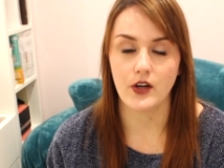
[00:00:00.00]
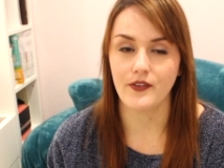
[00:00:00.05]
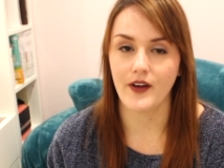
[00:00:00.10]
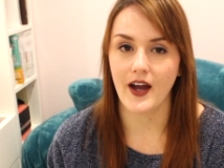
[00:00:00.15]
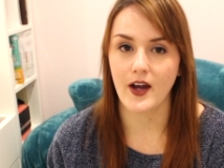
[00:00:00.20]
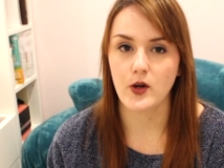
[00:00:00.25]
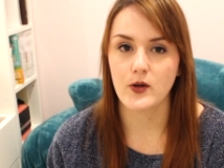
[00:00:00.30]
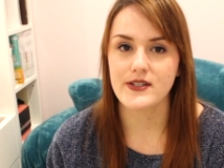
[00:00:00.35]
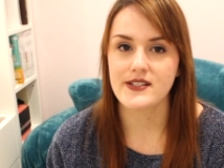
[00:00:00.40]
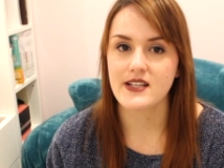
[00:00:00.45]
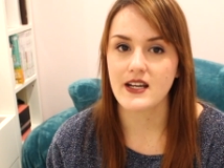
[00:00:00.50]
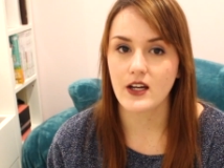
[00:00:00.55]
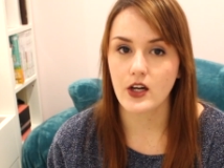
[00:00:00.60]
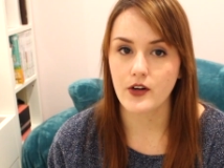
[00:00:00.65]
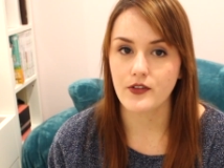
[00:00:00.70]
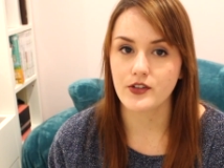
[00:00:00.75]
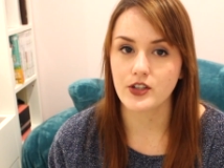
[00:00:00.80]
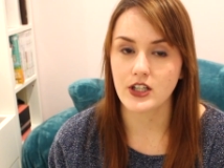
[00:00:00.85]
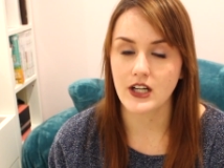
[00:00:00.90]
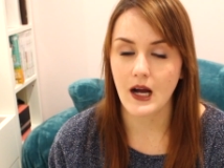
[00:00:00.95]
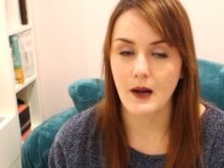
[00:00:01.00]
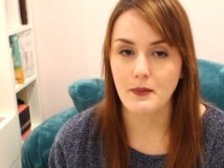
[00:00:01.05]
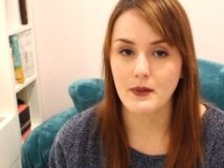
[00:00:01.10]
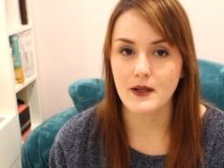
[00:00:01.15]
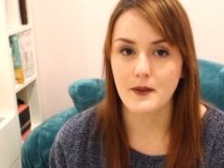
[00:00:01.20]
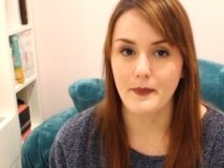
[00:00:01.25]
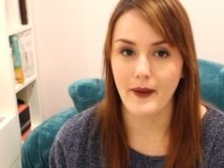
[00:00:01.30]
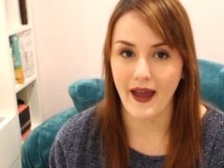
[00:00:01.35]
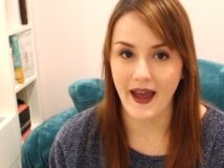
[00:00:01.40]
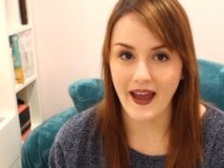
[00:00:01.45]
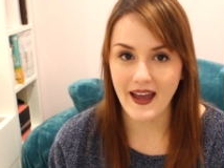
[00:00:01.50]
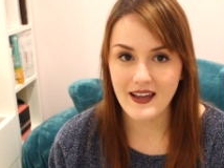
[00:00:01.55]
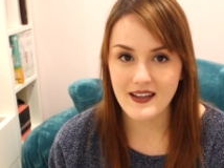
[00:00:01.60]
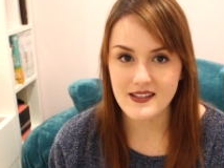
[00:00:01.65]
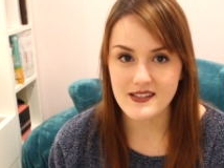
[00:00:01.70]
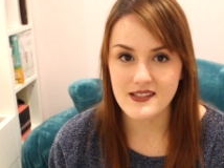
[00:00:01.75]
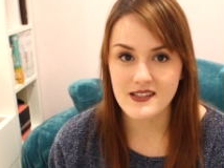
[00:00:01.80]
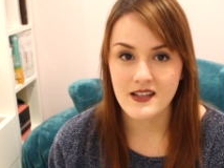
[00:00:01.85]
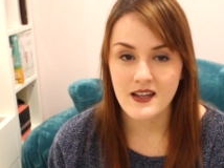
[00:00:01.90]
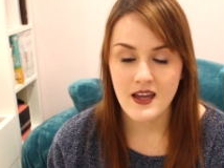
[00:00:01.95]
over. I always take over a couple of
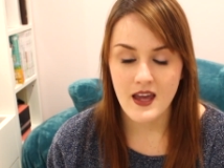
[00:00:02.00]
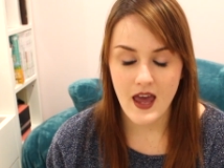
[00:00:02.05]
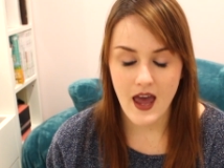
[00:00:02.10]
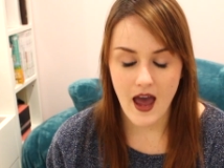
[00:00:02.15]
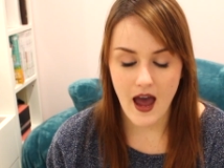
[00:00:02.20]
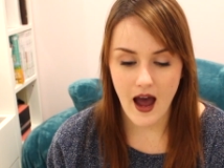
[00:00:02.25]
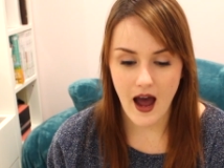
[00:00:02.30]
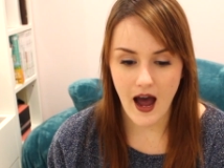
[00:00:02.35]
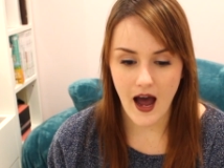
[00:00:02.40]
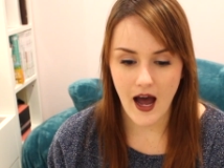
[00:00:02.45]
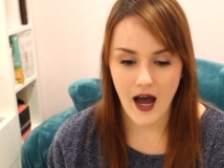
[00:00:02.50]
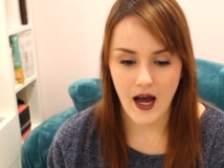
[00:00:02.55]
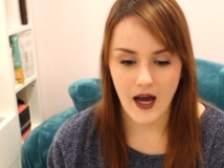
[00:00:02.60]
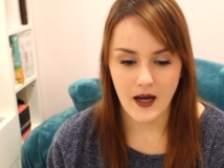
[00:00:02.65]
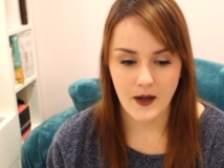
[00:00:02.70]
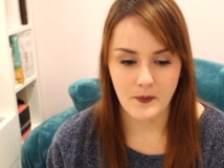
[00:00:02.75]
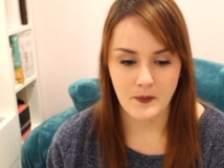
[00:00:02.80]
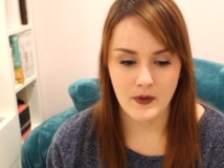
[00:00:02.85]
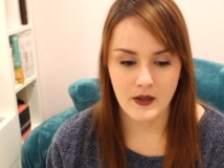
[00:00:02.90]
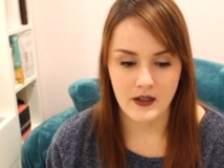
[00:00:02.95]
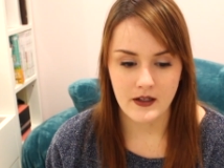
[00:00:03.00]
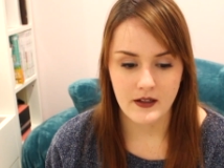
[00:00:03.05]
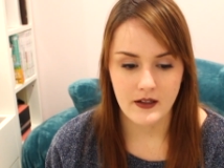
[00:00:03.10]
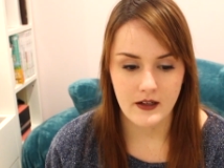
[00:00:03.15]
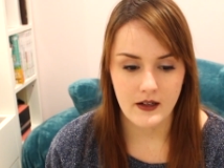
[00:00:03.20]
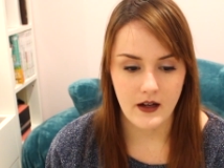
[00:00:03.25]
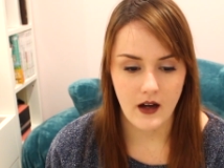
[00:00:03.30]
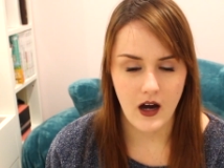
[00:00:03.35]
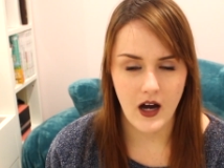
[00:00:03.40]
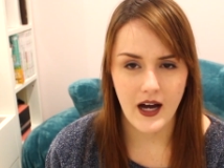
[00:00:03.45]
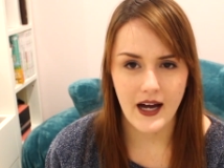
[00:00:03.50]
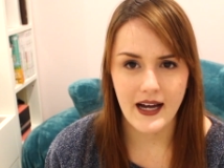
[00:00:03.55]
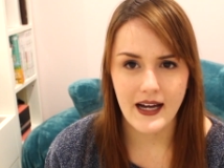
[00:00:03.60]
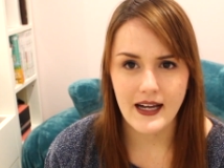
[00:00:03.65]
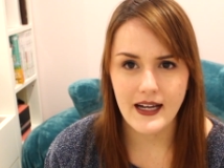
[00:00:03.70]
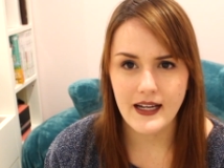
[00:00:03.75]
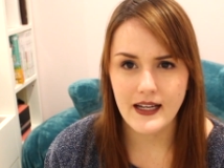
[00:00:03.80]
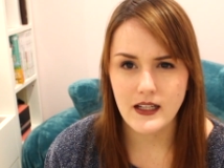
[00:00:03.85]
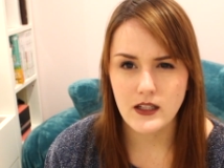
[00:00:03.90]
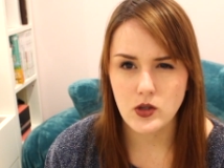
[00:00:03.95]
bags.
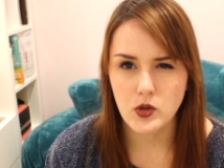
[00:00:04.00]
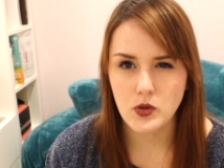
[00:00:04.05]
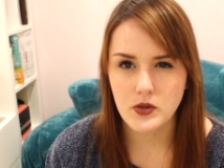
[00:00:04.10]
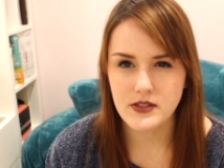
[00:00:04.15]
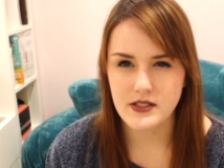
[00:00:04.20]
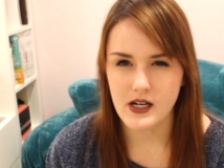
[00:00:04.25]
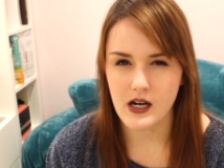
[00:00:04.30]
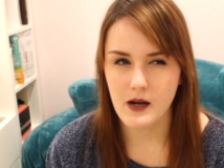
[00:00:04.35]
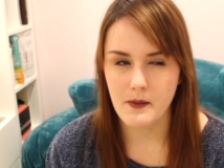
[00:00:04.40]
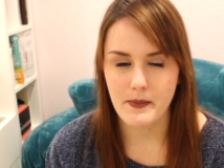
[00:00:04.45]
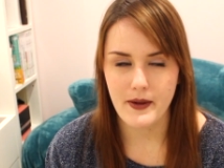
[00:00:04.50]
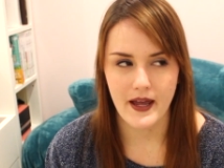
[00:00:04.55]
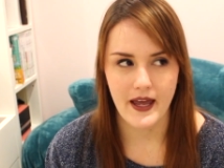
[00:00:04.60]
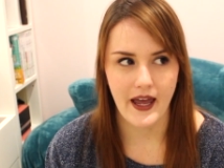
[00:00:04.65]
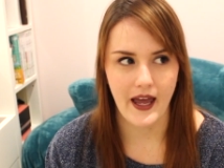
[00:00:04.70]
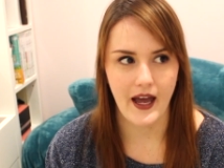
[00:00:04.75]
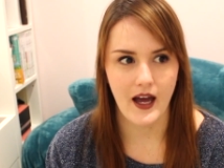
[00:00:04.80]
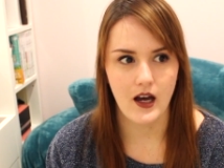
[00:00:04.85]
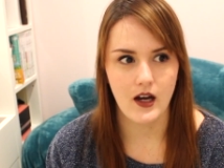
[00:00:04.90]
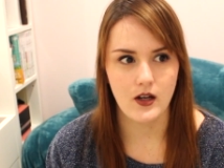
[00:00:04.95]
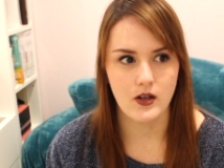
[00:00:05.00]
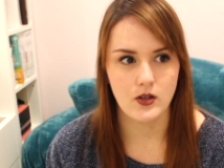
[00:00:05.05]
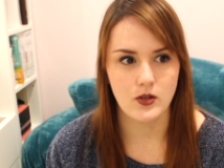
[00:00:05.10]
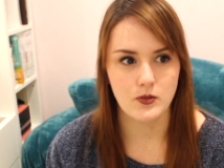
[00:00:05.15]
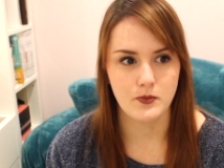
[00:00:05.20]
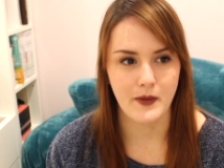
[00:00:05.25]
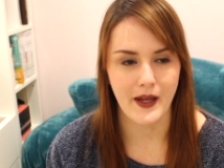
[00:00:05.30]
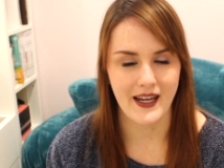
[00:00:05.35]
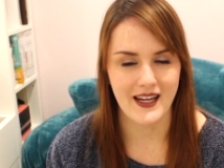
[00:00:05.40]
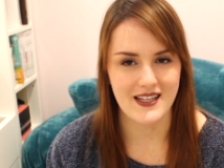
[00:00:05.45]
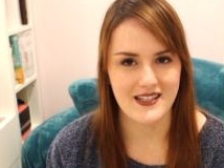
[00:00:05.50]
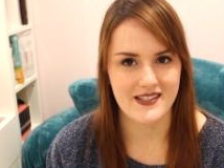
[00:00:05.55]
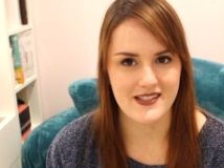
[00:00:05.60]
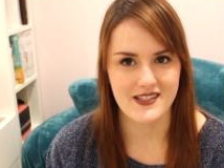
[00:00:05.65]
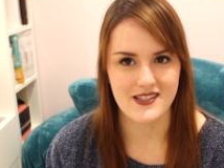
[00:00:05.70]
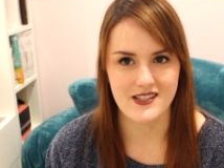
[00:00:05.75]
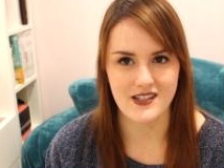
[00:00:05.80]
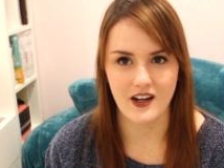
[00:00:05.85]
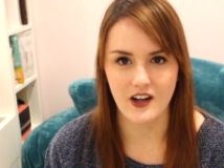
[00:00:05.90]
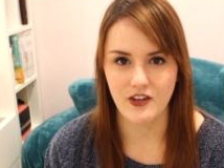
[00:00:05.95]
I looked up how many
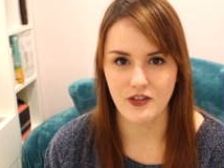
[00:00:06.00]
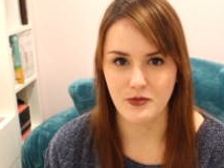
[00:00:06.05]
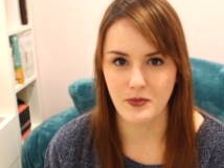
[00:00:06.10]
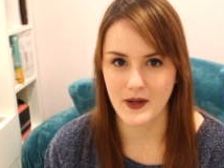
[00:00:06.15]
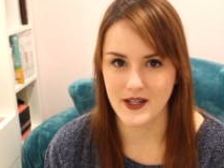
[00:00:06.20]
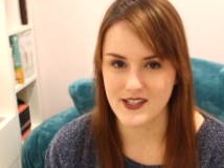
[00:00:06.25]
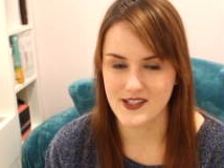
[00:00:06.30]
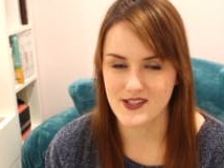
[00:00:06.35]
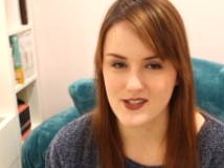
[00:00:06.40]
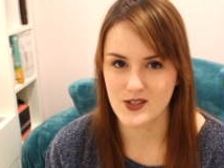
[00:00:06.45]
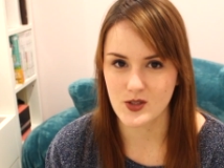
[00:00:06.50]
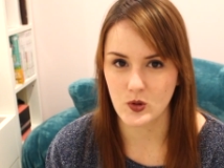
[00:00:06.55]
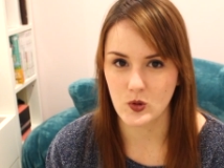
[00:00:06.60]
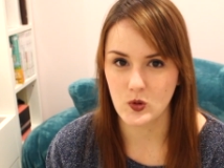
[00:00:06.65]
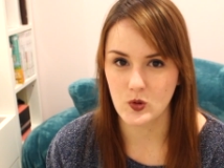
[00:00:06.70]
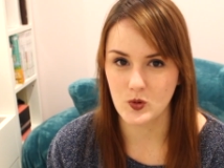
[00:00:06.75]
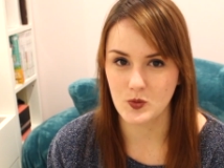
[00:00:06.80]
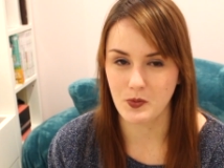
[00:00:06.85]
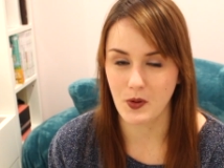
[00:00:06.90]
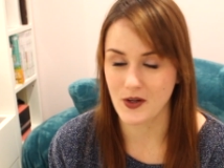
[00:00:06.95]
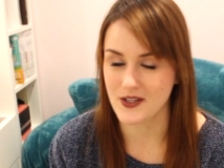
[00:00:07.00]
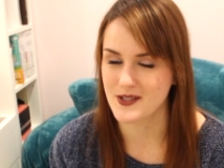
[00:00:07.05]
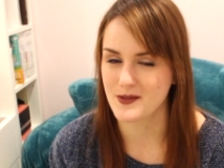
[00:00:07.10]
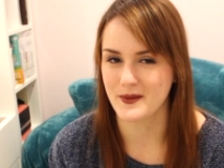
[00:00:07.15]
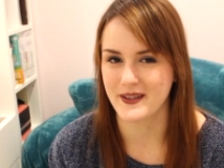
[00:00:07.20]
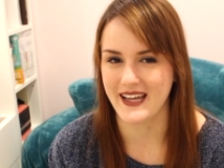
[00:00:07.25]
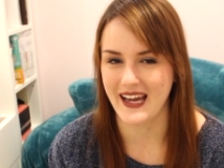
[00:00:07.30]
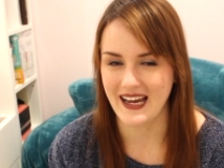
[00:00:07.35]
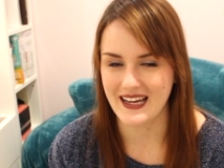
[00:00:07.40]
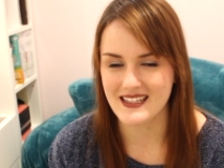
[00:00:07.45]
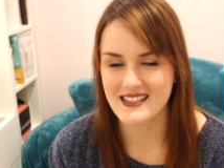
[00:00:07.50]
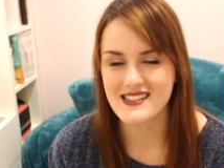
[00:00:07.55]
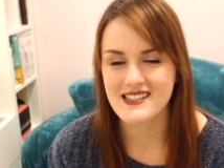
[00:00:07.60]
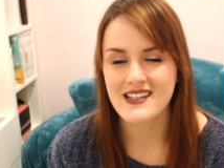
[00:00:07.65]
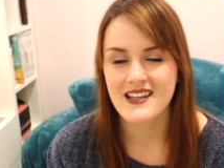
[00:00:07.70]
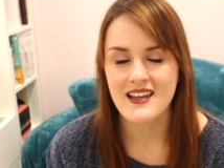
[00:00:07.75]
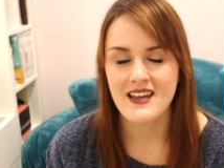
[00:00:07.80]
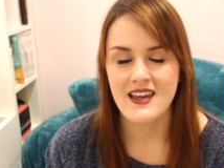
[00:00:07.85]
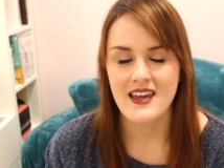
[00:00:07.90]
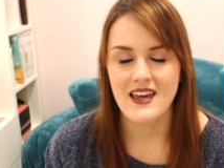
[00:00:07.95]
staff my school possibly has
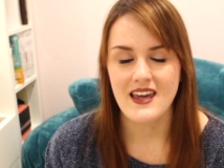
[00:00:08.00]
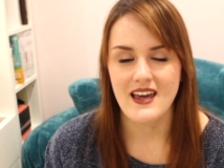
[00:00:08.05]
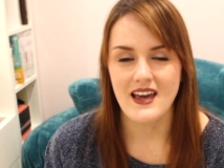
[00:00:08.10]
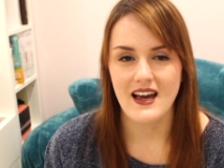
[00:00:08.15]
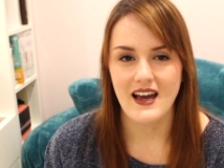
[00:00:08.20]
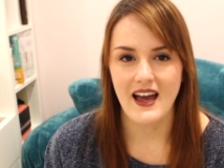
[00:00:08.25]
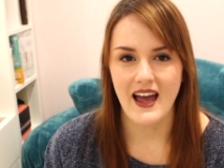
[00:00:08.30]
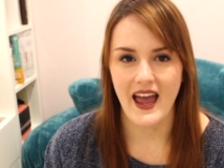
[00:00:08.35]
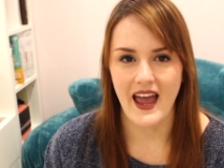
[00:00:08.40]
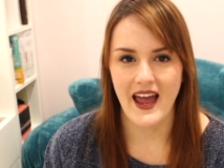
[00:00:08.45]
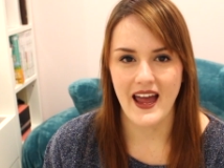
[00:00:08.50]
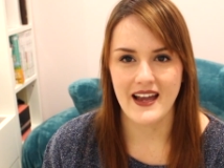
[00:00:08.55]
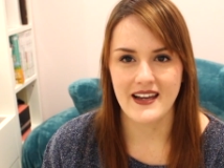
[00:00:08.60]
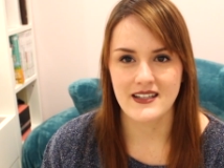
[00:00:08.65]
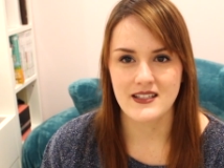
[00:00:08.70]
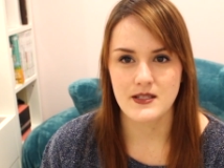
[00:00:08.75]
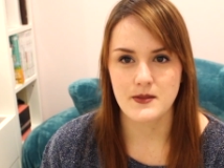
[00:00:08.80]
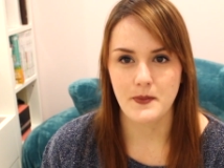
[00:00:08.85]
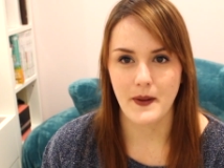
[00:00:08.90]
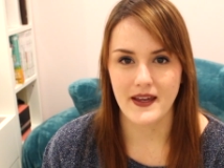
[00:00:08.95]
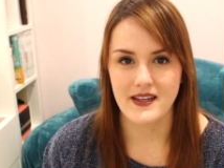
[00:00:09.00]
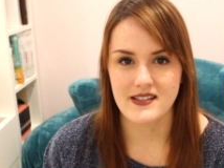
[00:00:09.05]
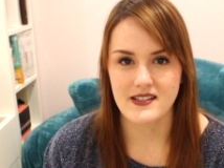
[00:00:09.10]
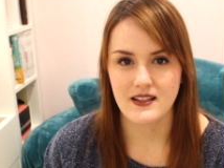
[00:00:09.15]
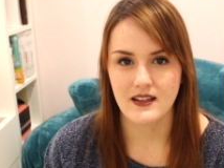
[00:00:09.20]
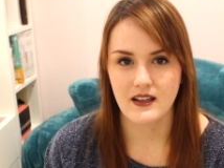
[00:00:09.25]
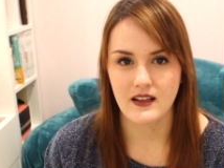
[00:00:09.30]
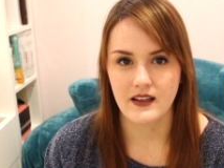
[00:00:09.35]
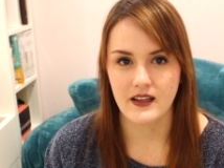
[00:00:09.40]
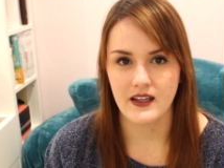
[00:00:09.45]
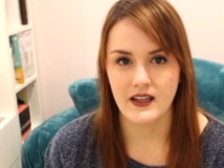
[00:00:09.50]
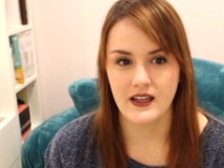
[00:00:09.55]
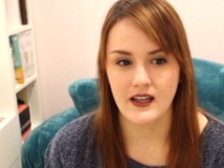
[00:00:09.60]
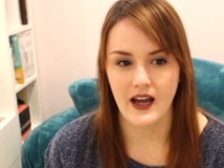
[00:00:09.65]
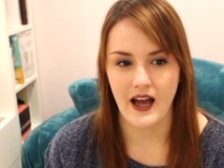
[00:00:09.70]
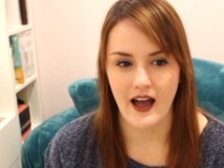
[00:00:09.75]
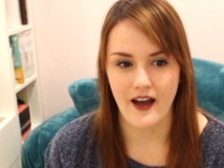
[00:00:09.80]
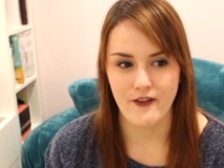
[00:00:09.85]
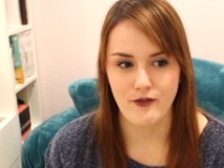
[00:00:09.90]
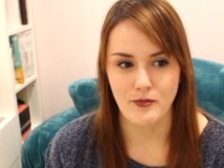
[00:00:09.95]
and basically
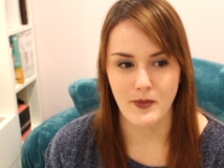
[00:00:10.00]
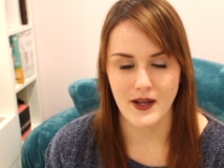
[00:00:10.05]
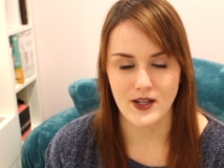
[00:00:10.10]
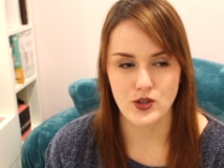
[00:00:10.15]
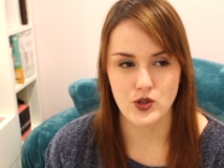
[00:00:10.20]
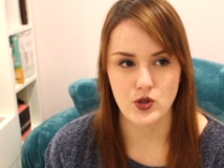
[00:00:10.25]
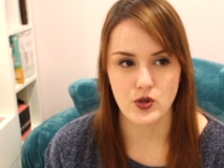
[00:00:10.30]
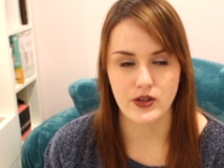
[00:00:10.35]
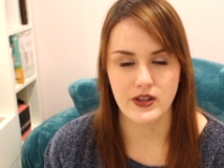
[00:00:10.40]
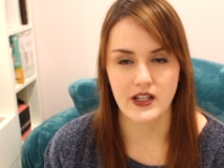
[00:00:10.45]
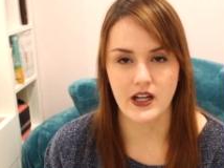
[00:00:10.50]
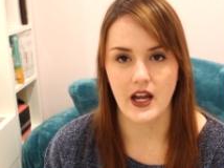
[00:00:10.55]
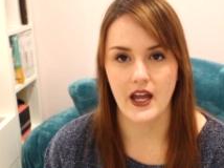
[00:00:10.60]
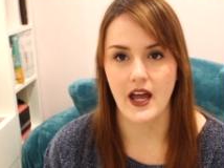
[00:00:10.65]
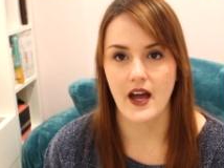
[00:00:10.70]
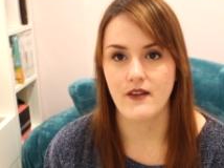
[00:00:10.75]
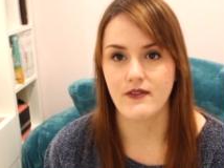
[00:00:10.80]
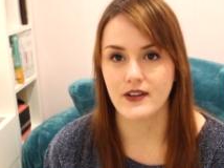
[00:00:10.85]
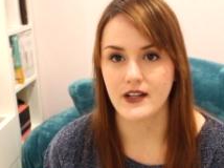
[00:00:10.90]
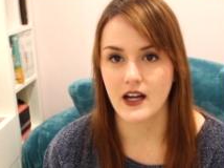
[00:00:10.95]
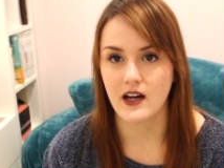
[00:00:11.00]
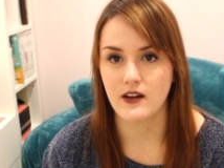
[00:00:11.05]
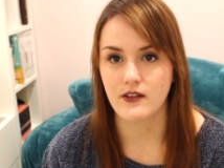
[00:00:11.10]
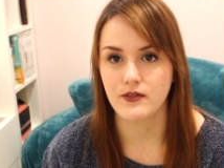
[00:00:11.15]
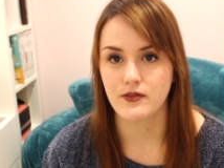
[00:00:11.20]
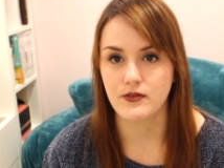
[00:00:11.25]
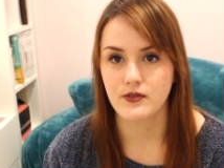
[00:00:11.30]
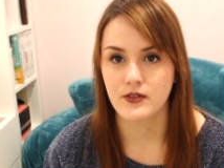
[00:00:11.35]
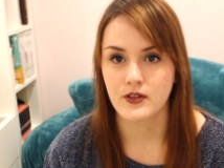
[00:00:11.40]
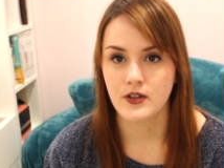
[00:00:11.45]
have made sure that I have enough